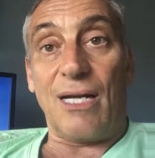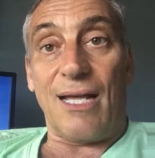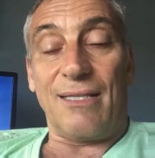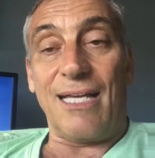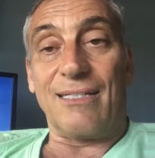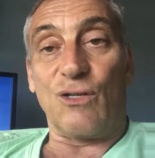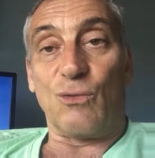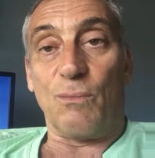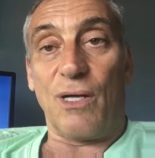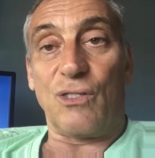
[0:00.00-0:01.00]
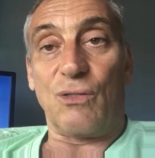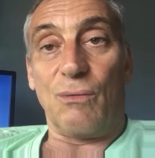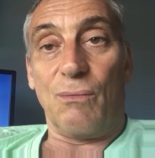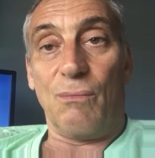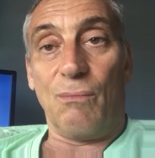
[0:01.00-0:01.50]
and I think there's much
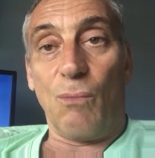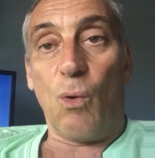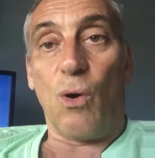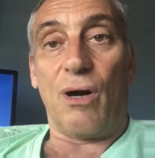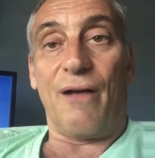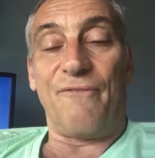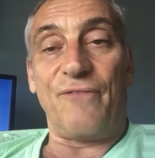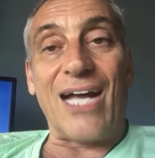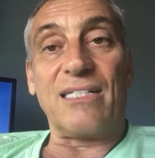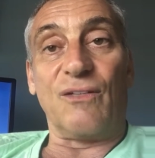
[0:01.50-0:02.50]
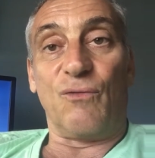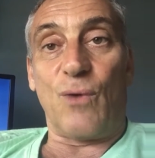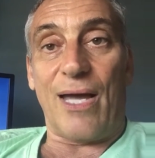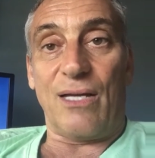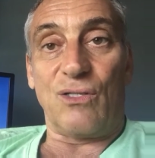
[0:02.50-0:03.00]
more effective
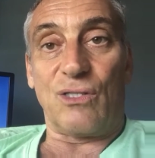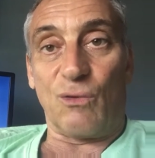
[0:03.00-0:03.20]
ways,